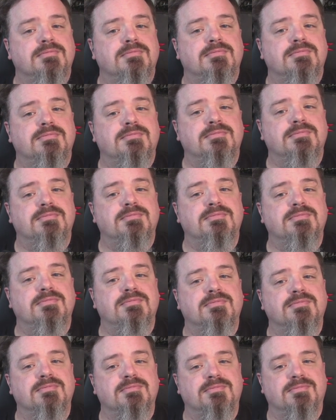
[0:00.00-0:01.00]

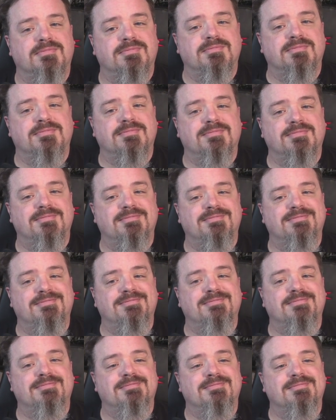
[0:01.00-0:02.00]

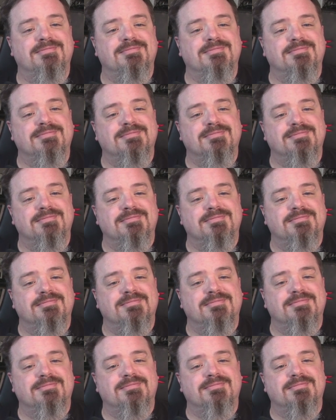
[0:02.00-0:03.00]

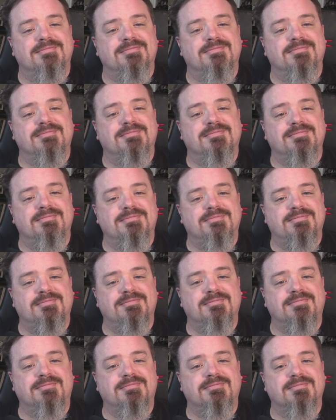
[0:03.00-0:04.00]

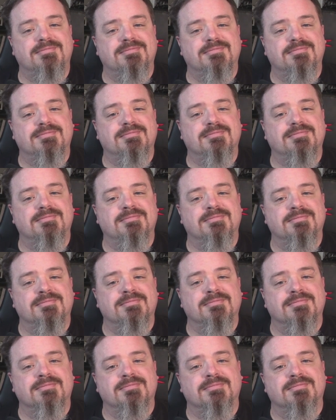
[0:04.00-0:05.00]

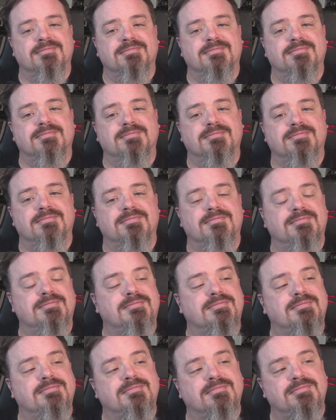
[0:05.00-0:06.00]

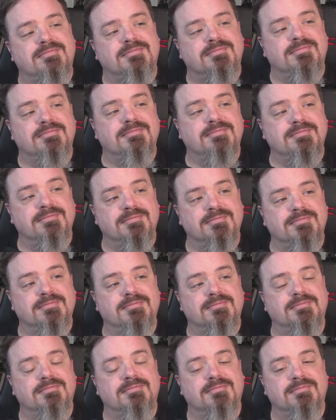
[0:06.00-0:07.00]

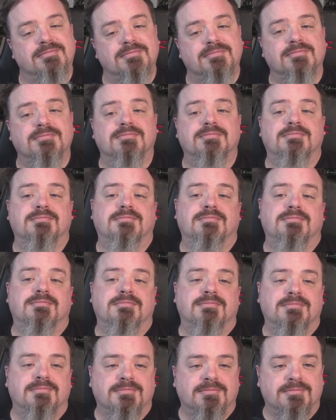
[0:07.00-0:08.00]
(not speaking)